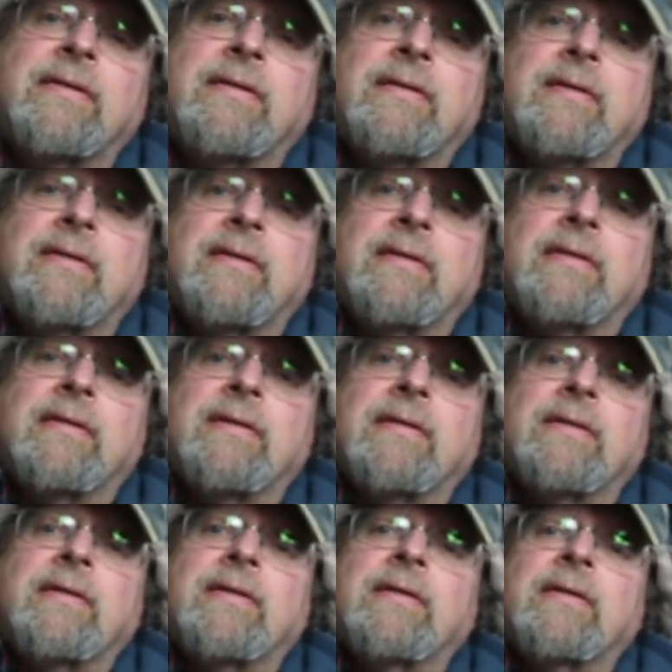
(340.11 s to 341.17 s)

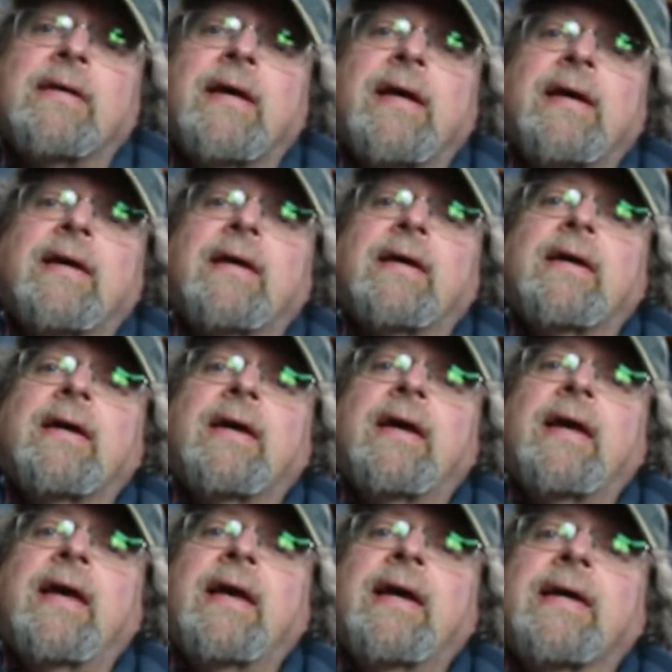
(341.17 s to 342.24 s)

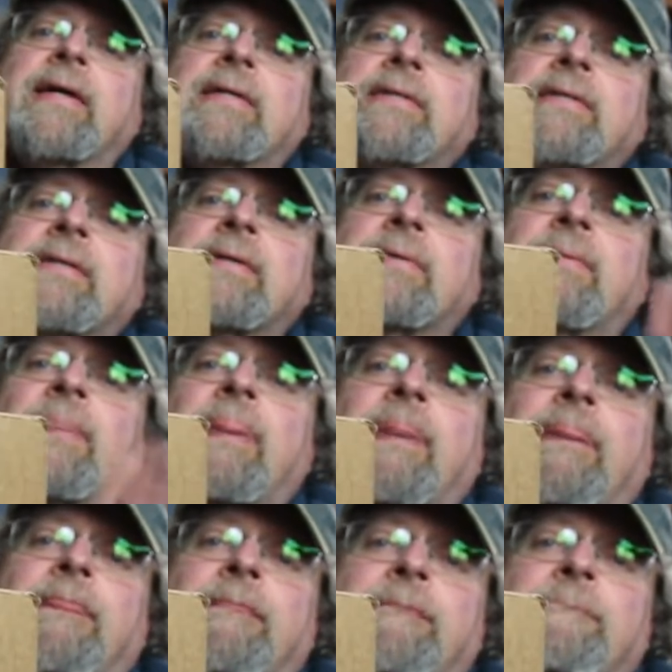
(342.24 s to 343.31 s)

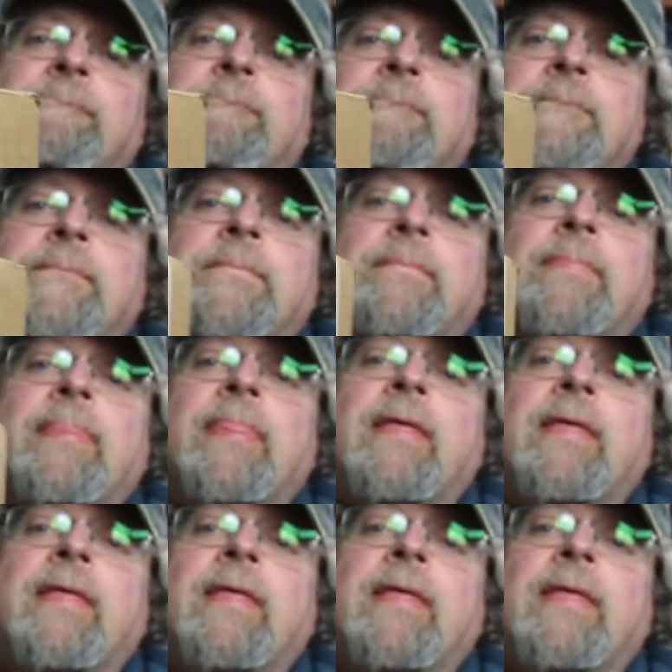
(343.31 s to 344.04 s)
[no speech]